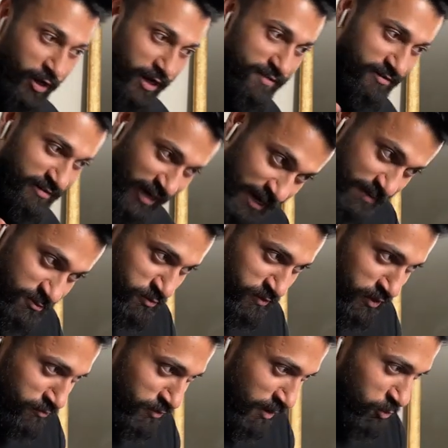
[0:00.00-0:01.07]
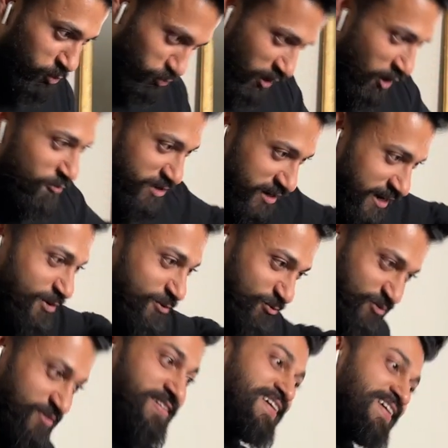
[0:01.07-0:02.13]
at the times we have come to. Now we need to,
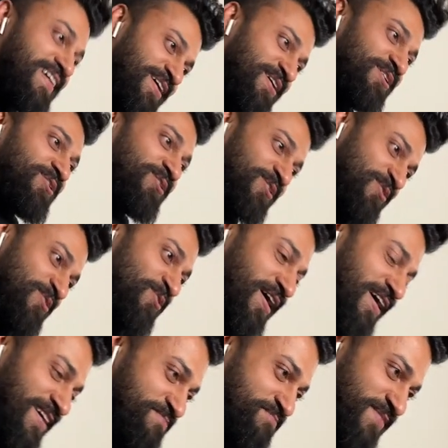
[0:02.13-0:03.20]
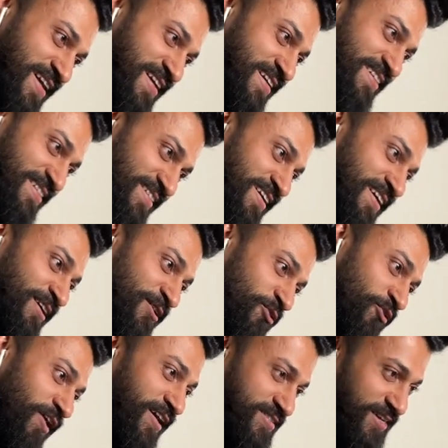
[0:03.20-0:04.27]
you know, look at men learning
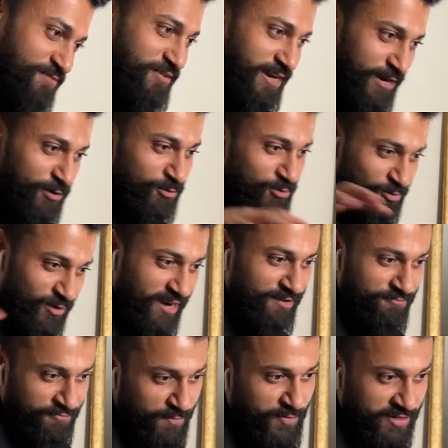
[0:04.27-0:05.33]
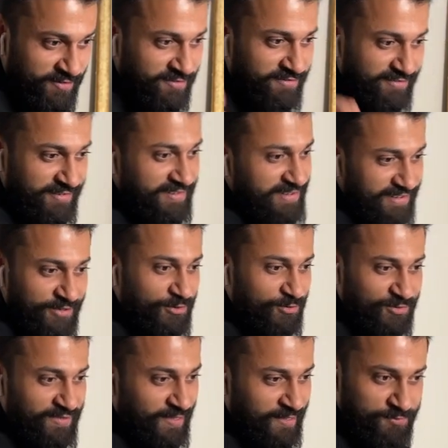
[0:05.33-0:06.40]
grace and we need to look at women learning, you know,
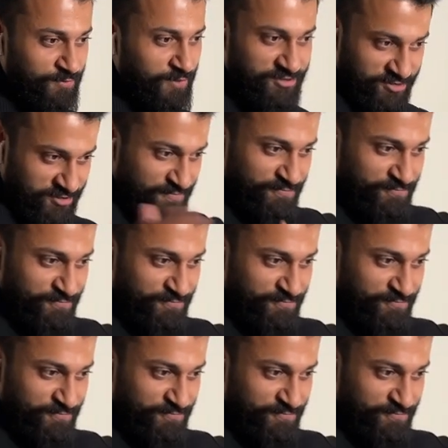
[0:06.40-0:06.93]
things which